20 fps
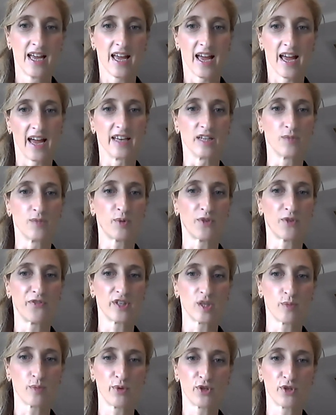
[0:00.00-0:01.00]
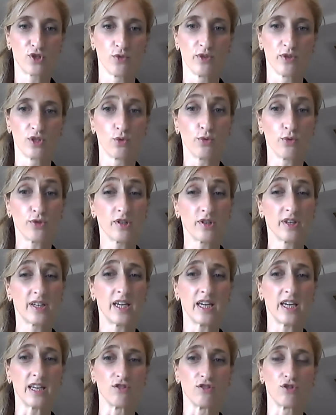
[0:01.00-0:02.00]
And Professor Chrysochou is also
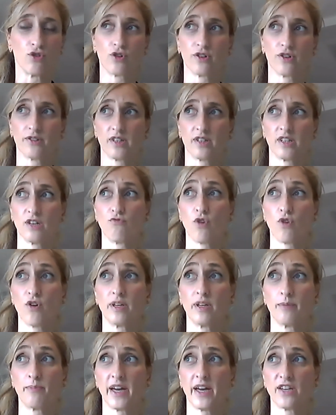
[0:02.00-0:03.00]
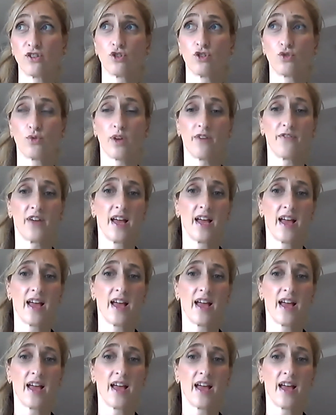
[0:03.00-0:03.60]
keen to consider enrolling patients who have